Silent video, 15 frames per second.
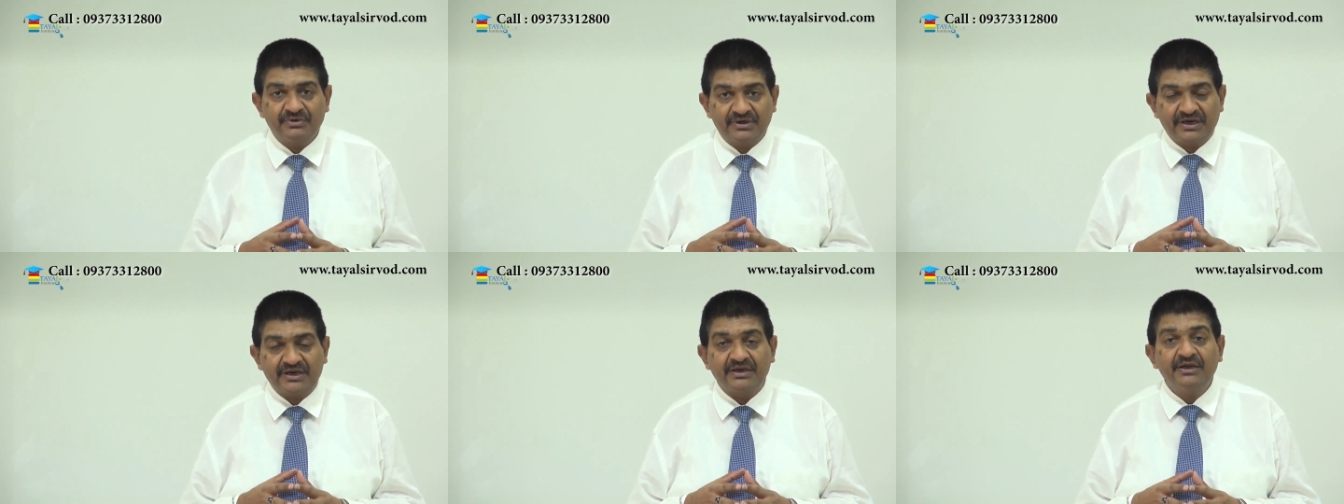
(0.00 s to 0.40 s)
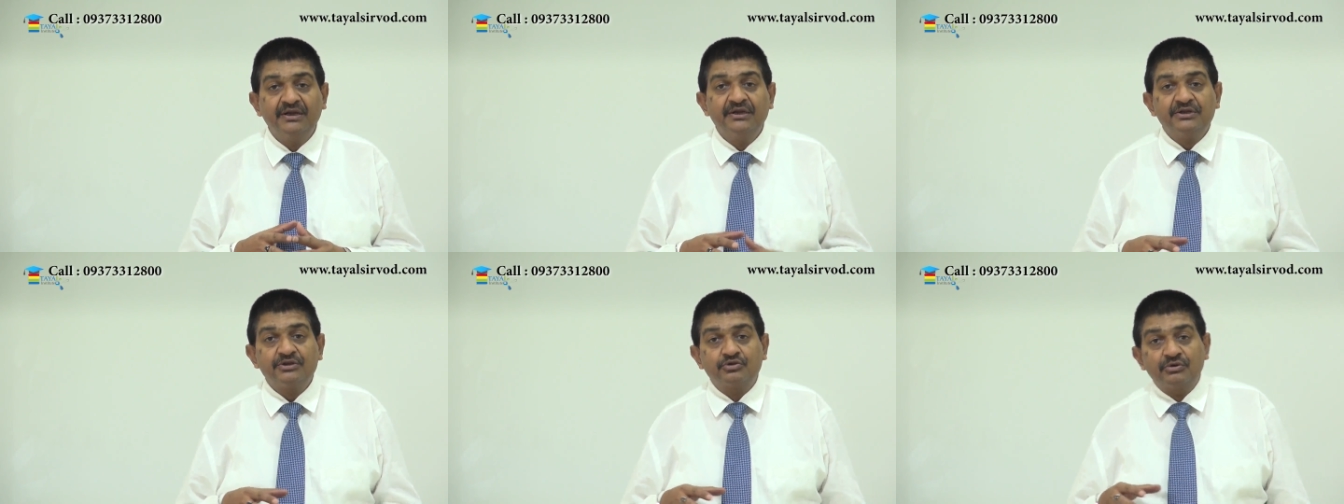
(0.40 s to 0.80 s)
right
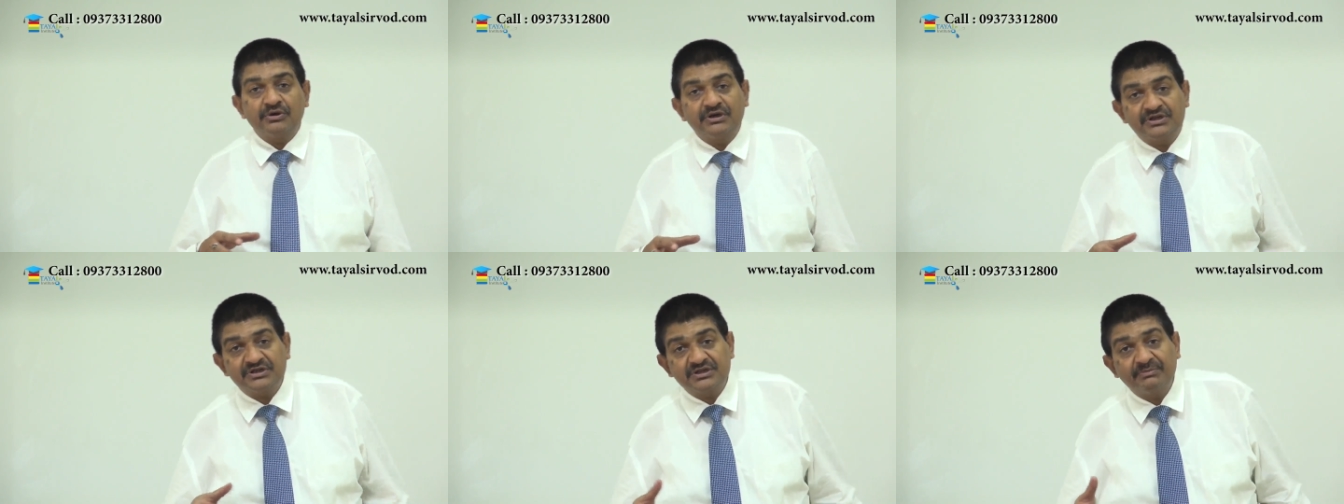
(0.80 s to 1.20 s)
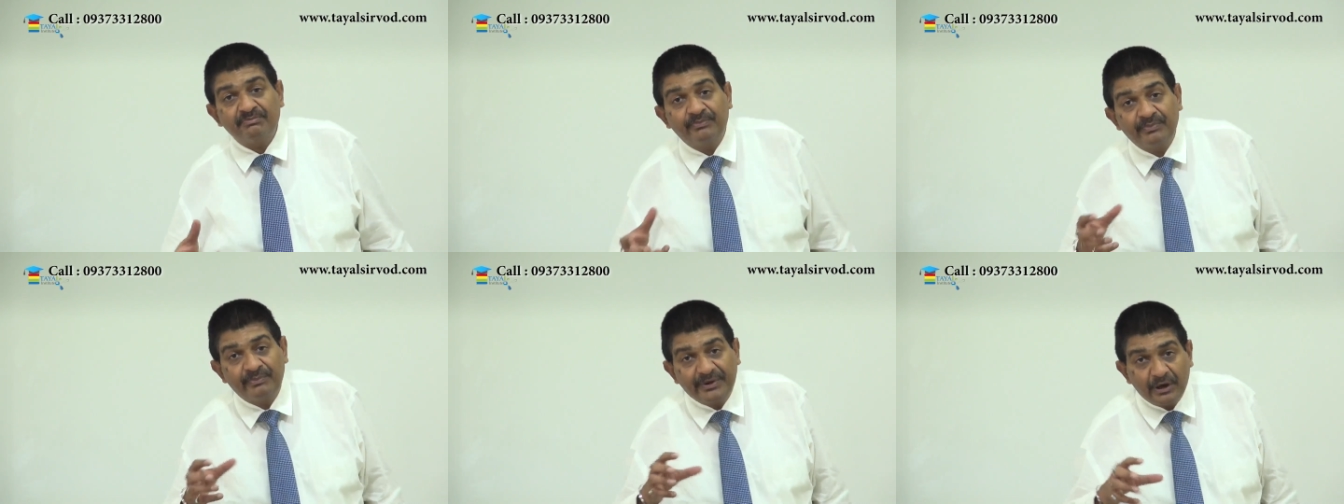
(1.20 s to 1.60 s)
so it is the
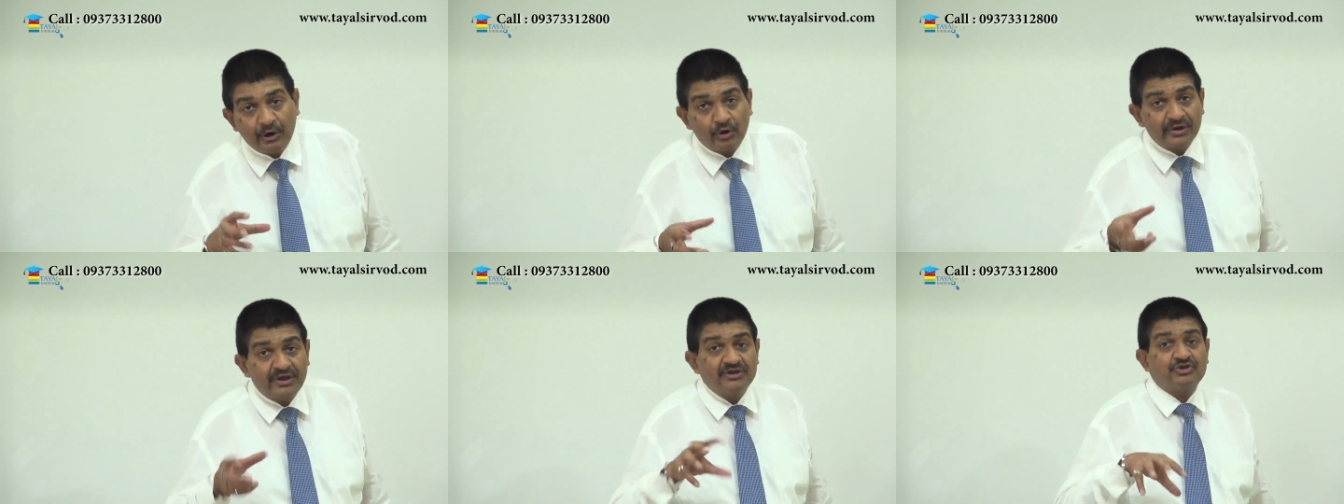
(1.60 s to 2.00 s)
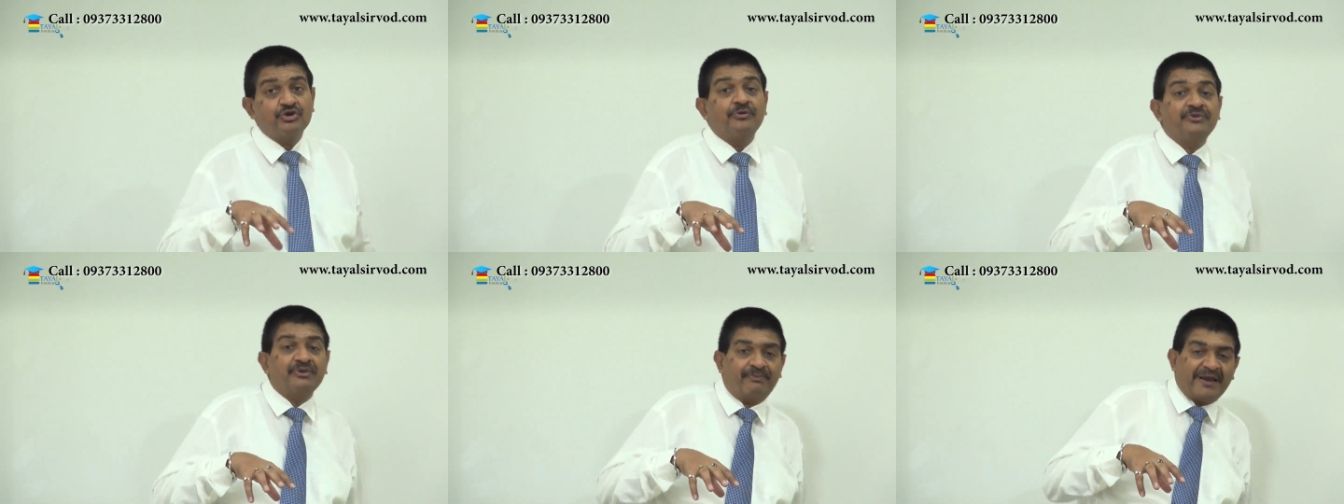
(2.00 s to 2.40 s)
belongings
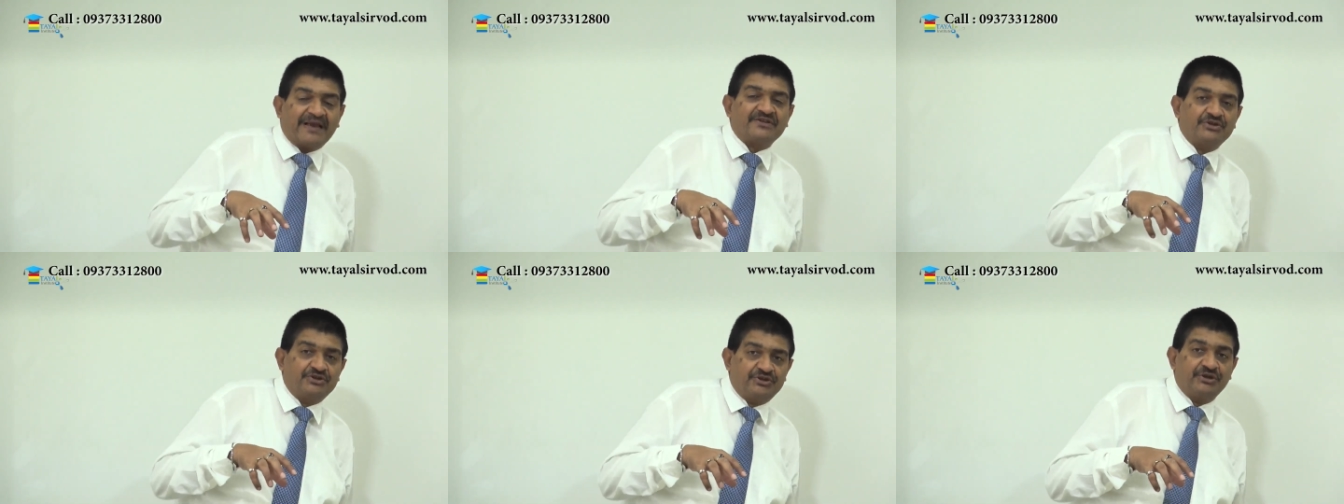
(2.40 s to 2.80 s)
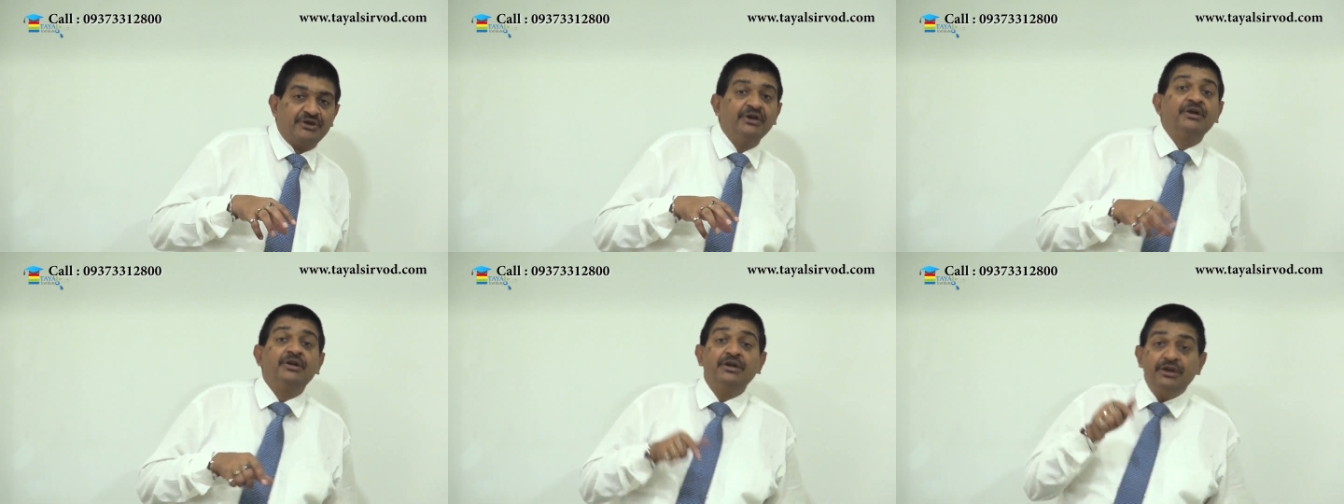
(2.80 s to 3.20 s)
of the
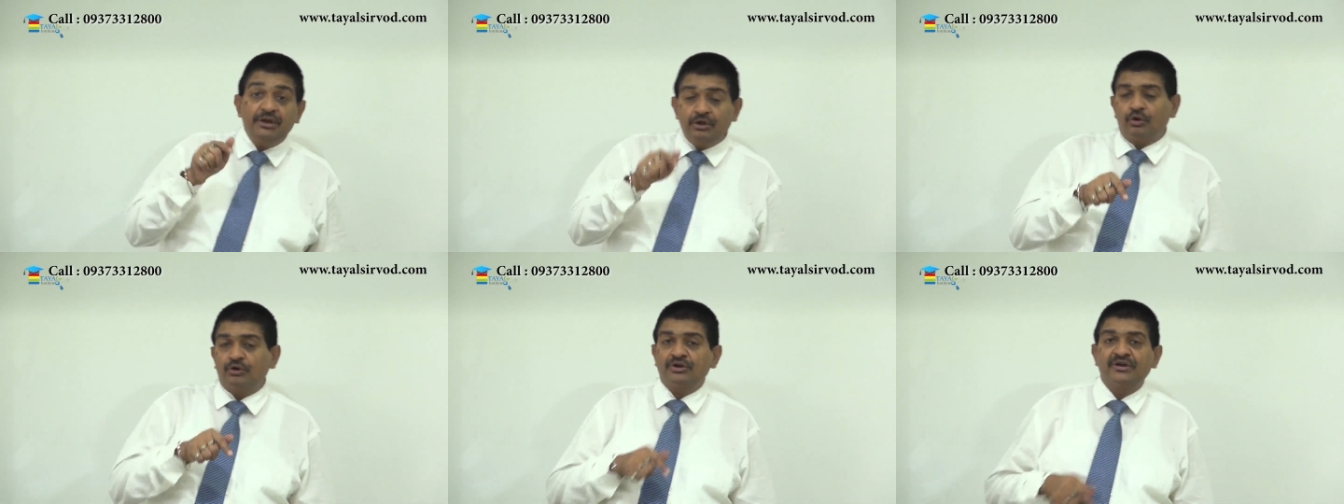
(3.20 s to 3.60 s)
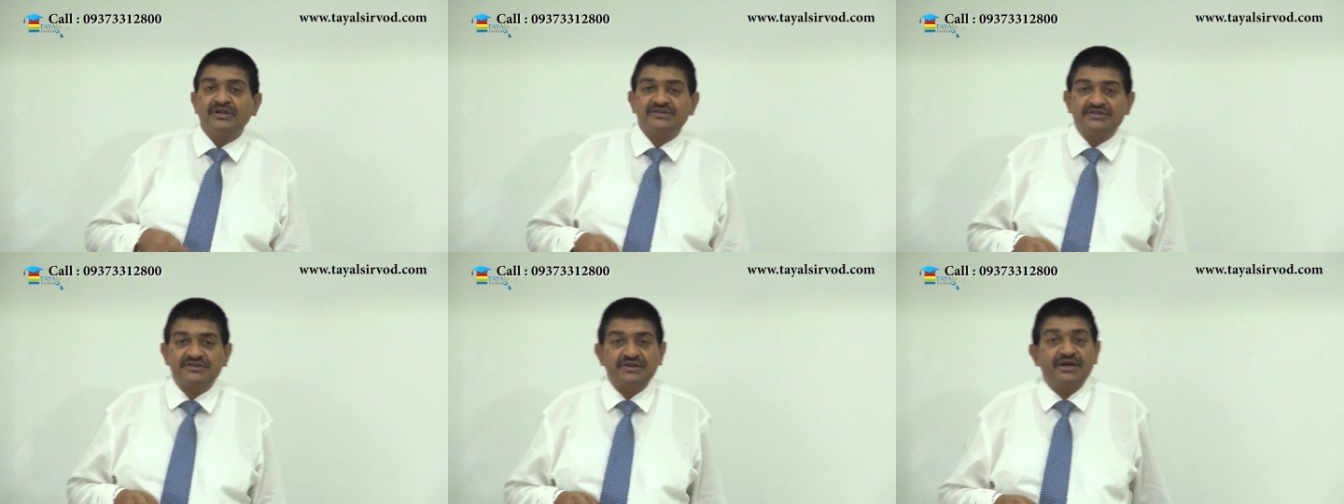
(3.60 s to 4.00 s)
passenger not
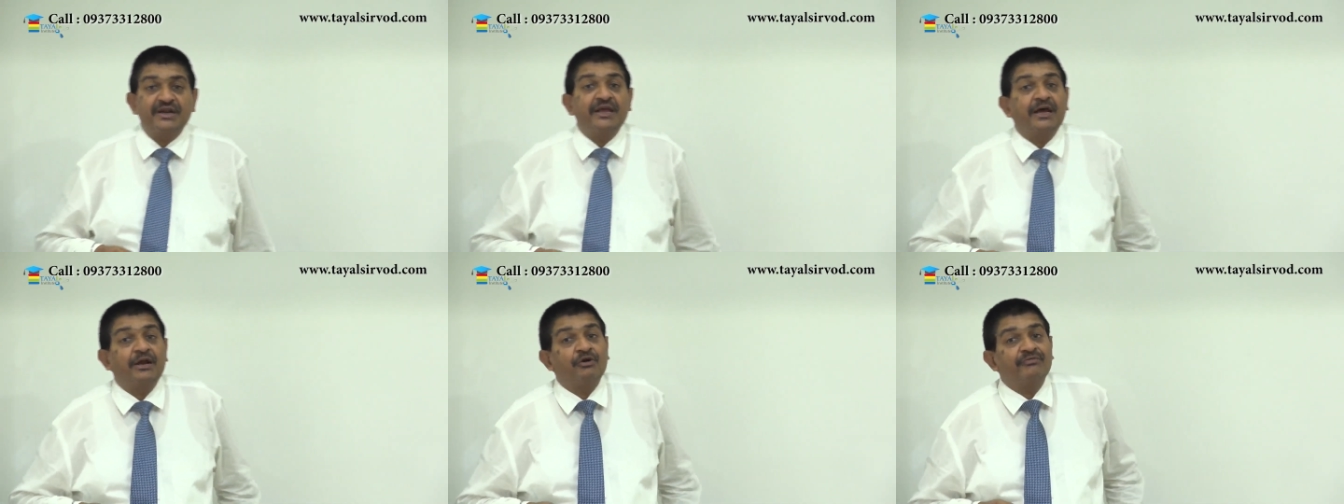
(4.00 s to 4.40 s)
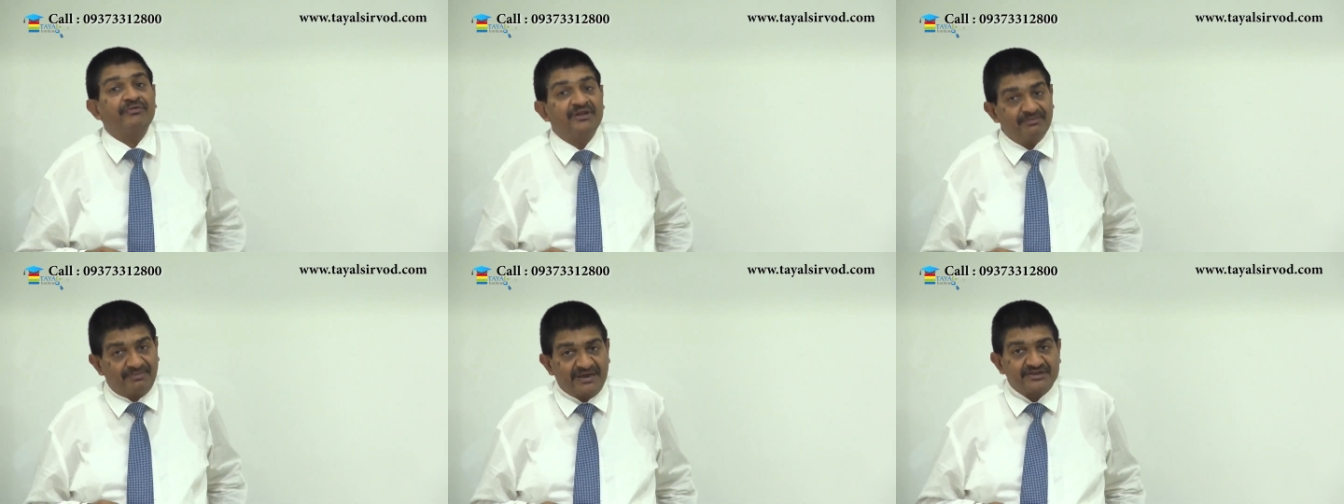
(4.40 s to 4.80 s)
necessarily along
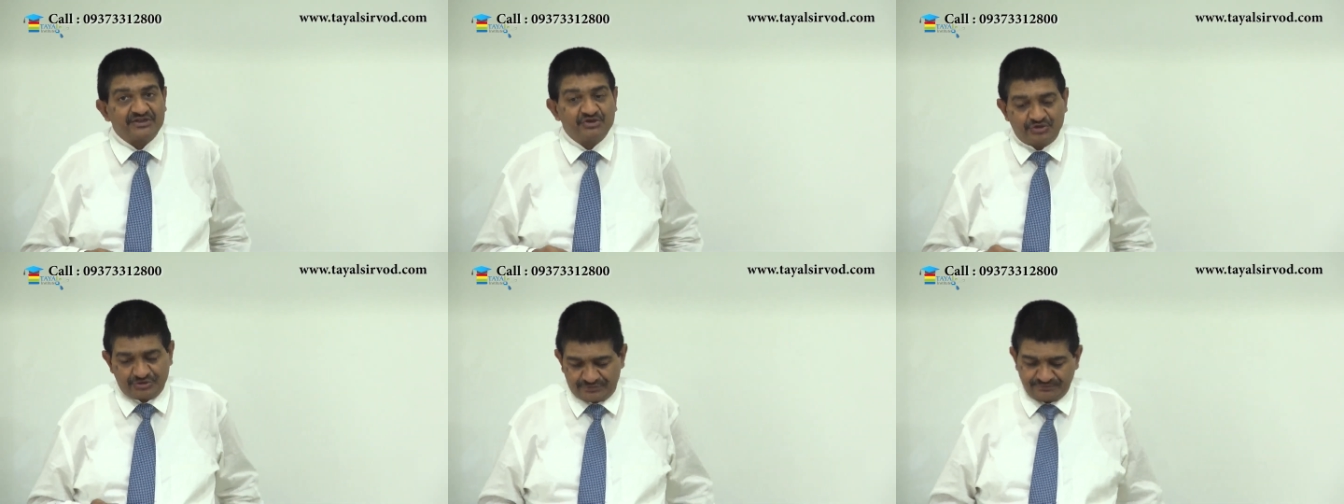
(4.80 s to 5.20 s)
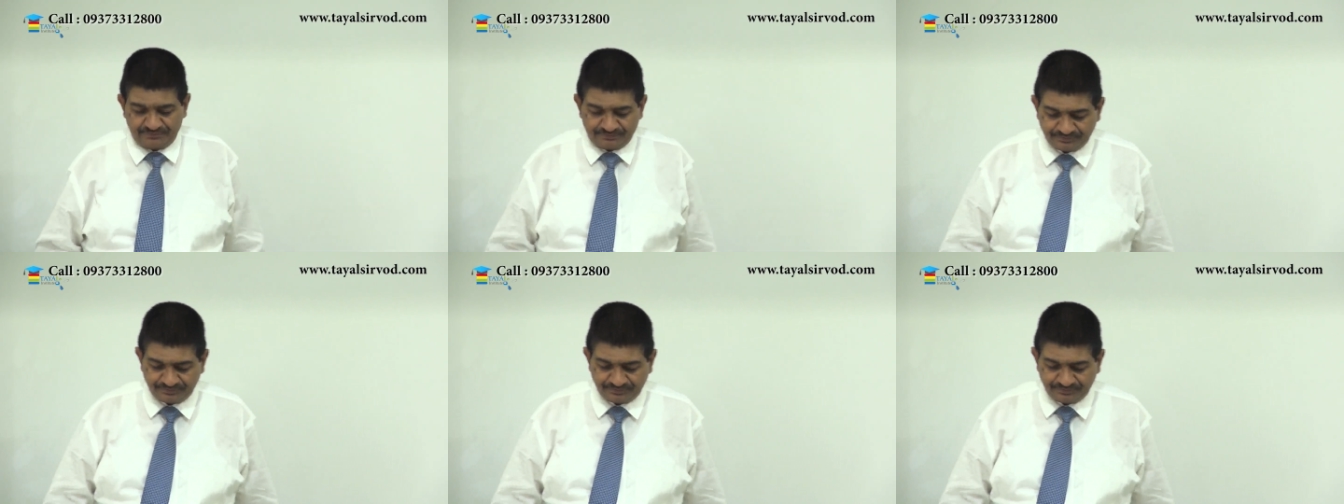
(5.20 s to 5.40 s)
with the passenger